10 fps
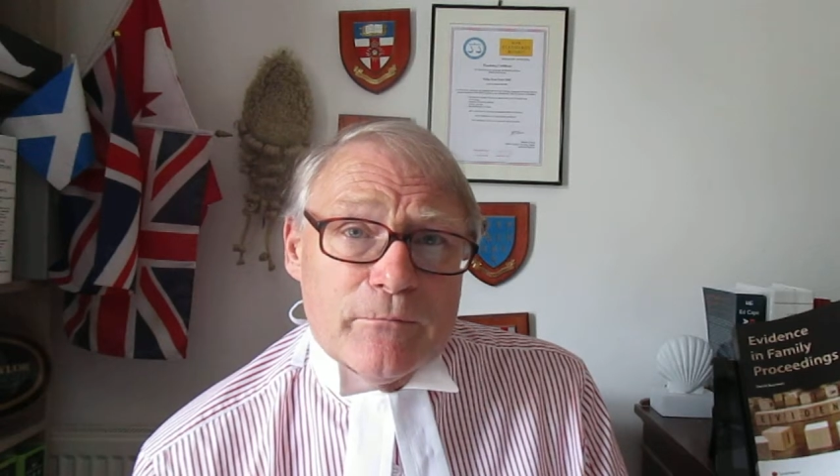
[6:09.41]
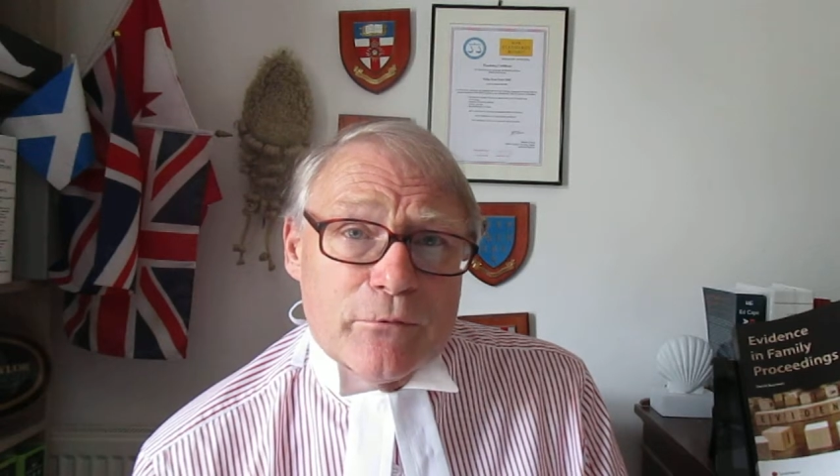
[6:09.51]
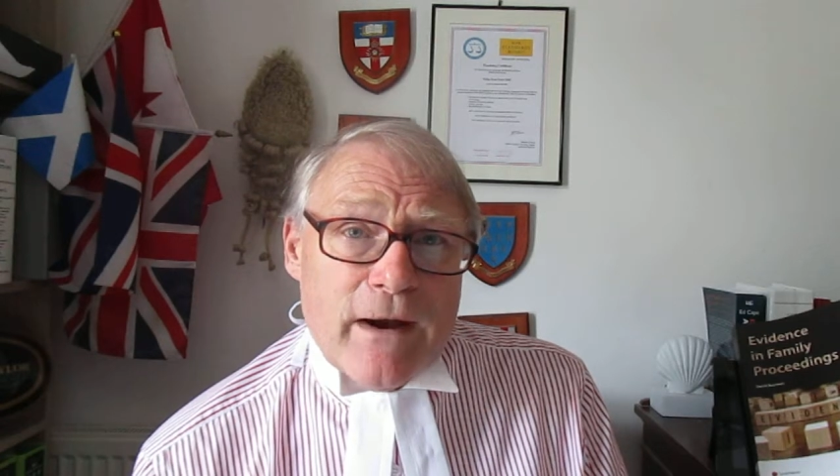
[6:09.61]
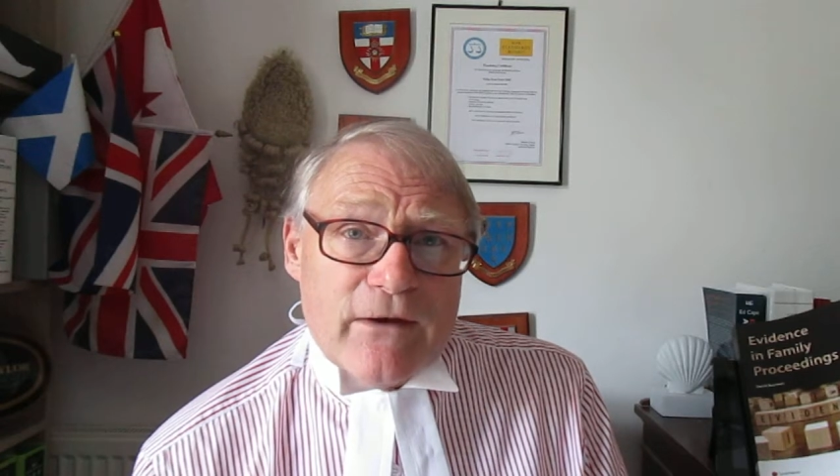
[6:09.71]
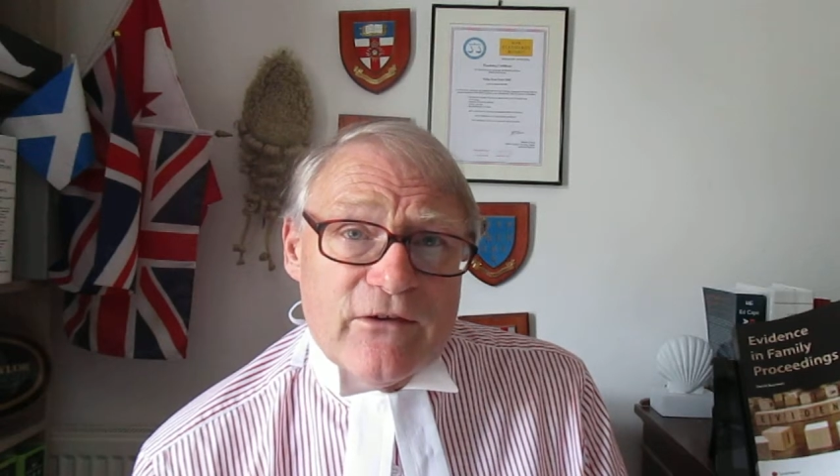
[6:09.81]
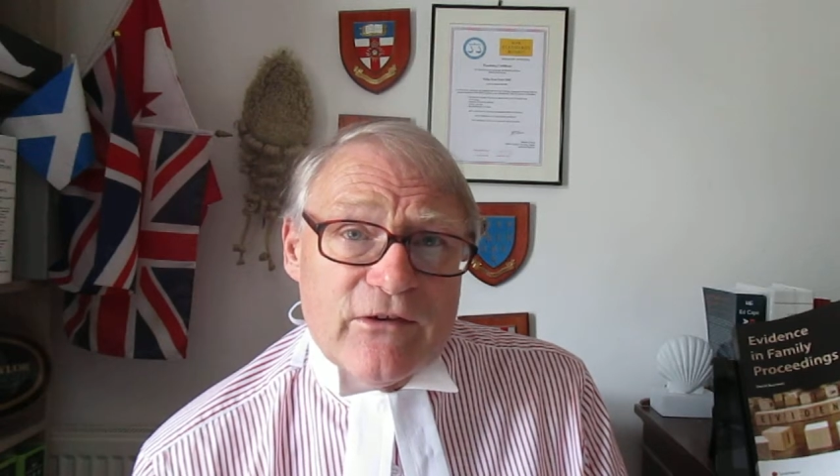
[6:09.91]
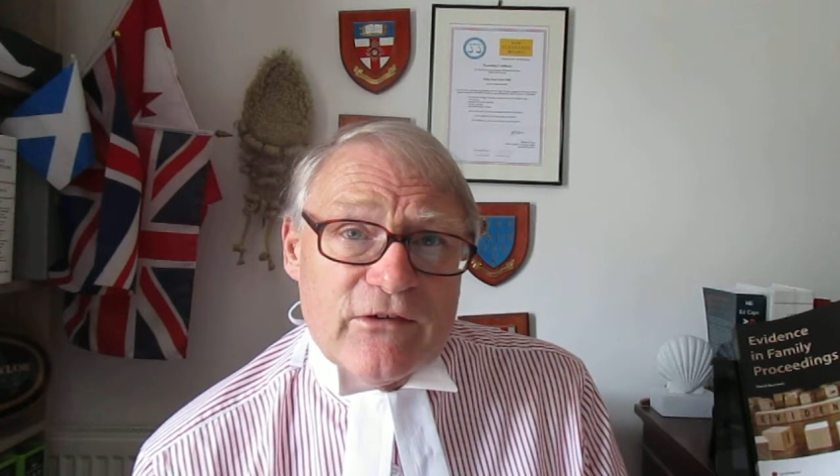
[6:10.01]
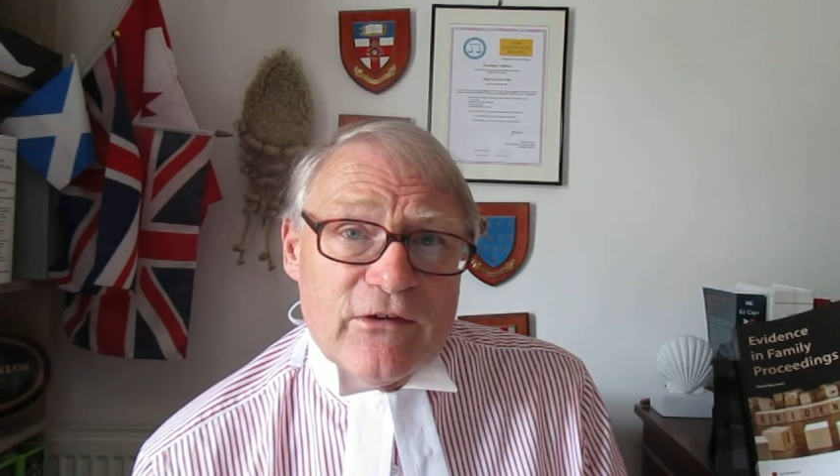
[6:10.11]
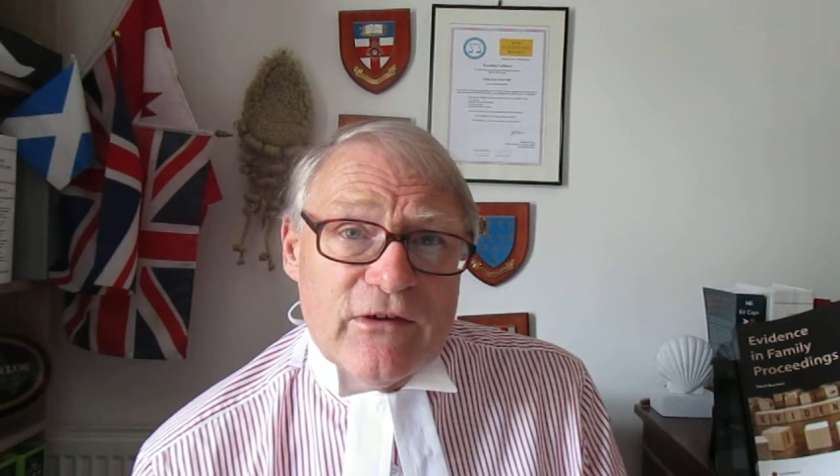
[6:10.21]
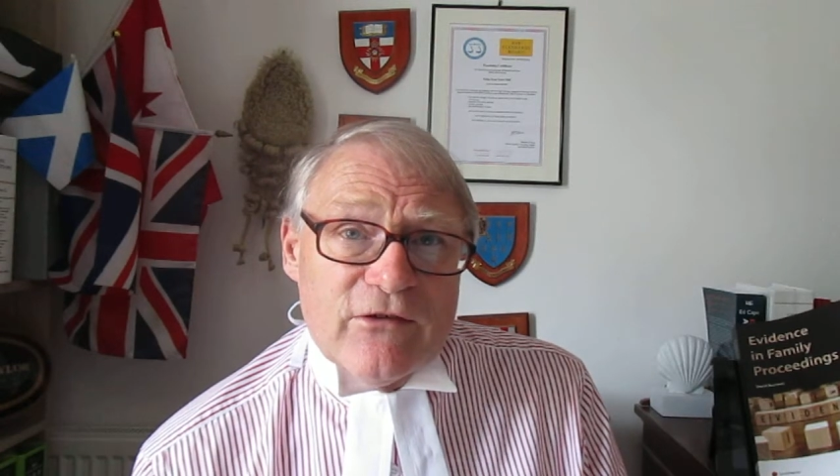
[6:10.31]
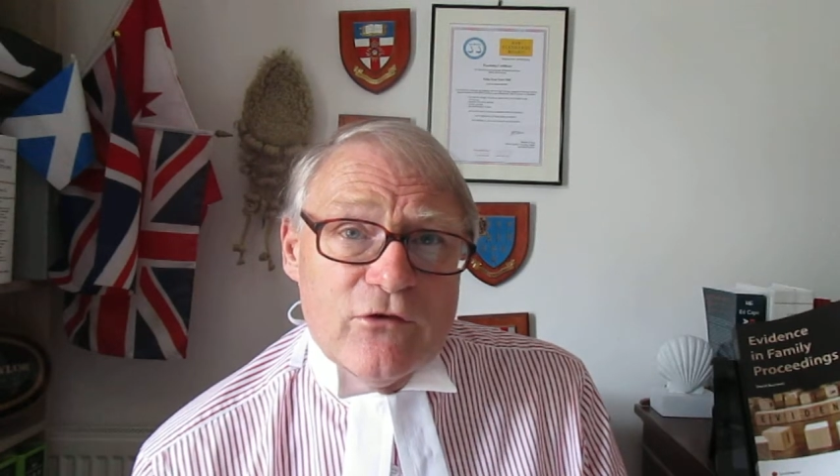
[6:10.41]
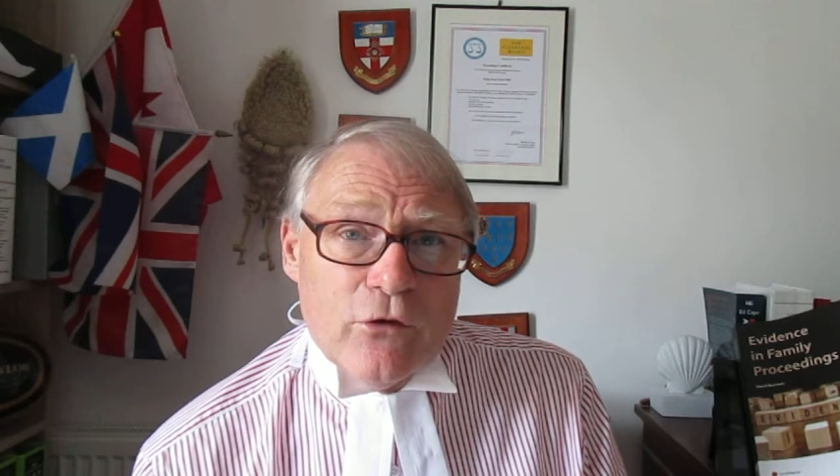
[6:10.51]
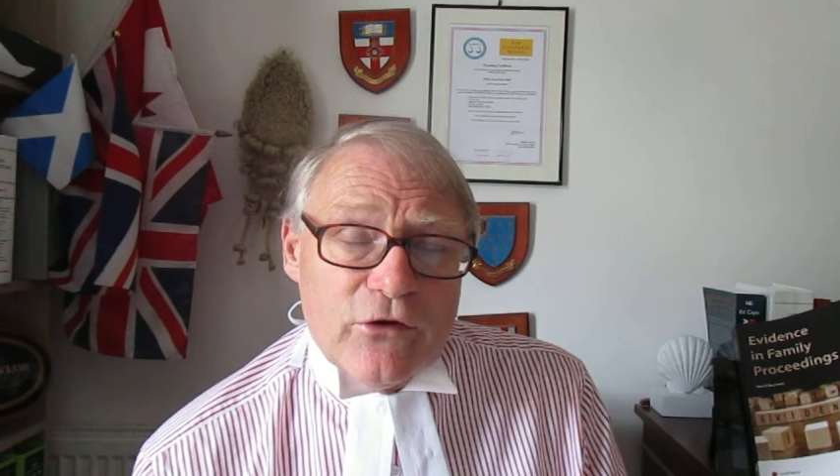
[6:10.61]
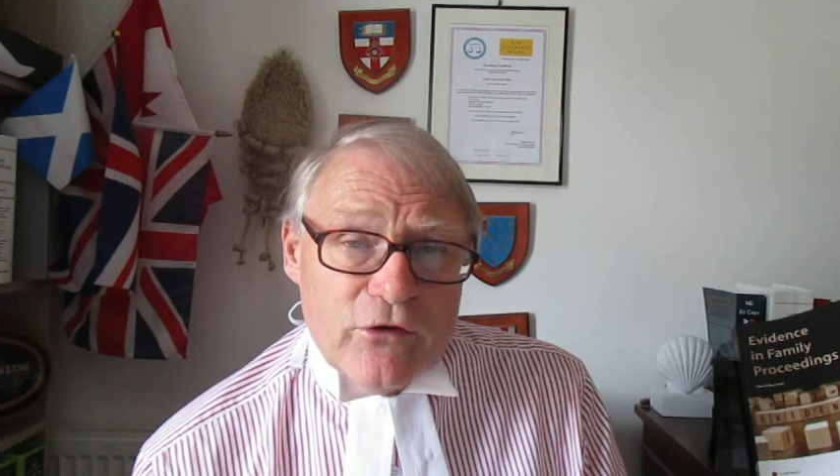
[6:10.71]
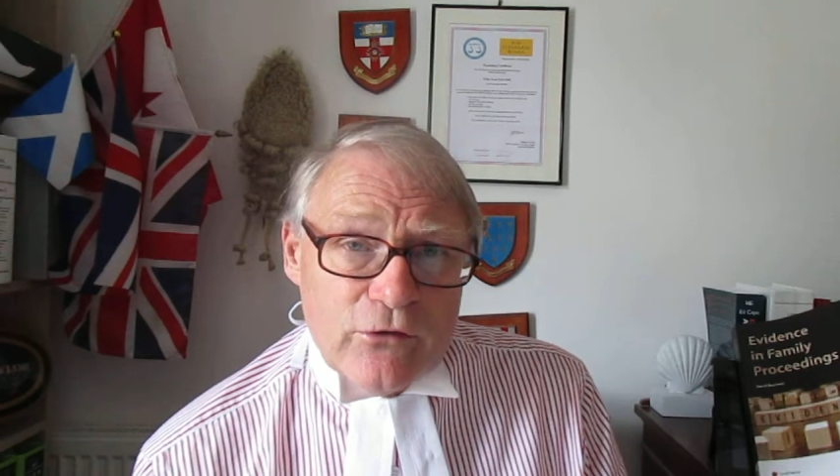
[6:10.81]
practice that it's
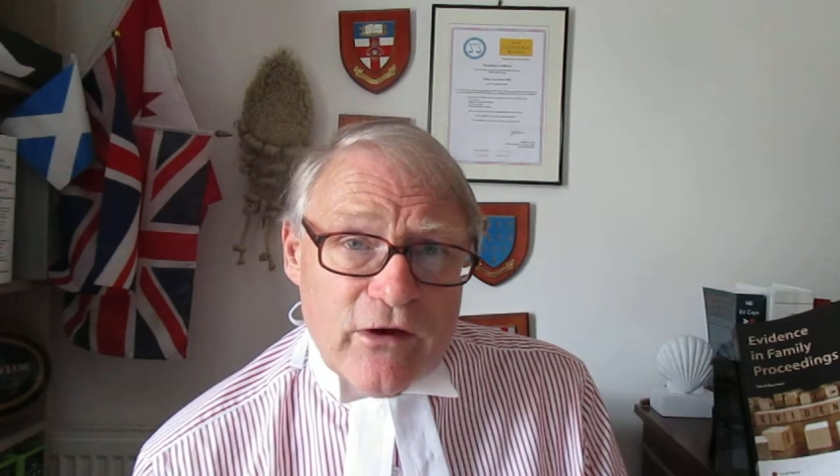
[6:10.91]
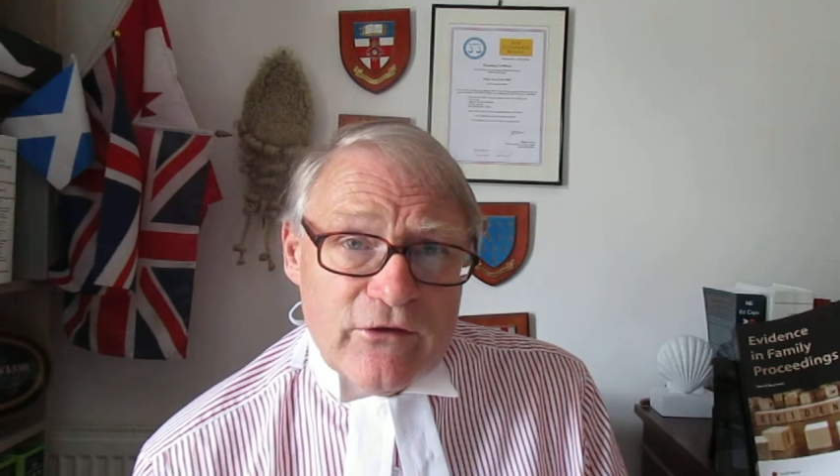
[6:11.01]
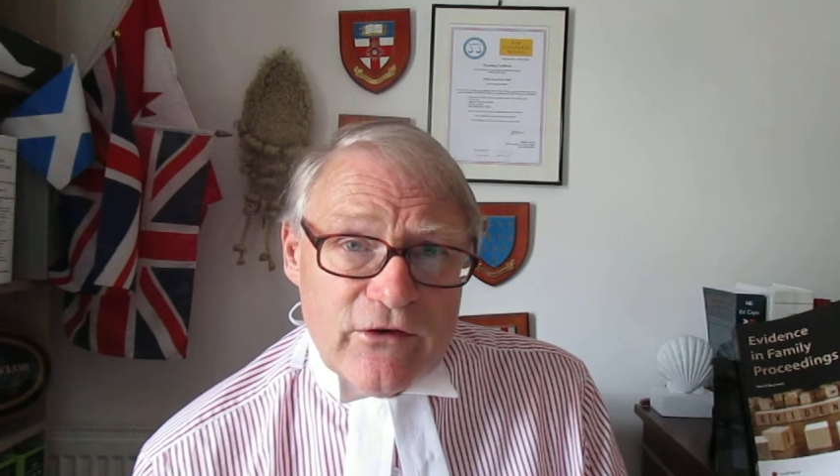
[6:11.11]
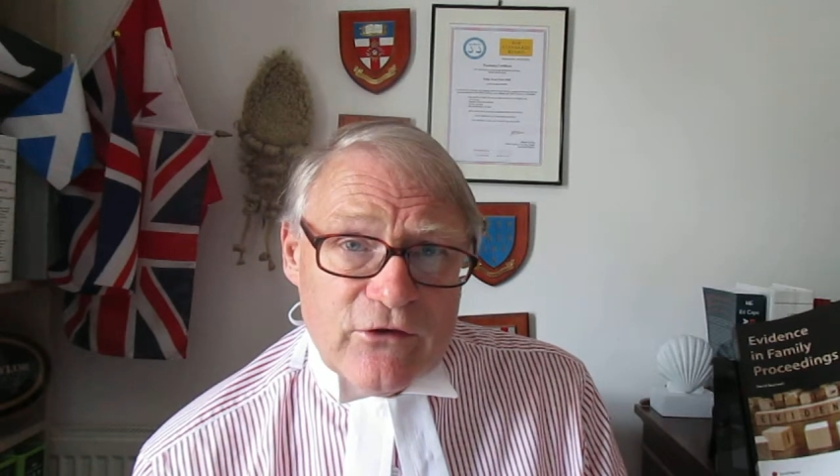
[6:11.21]
not a good idea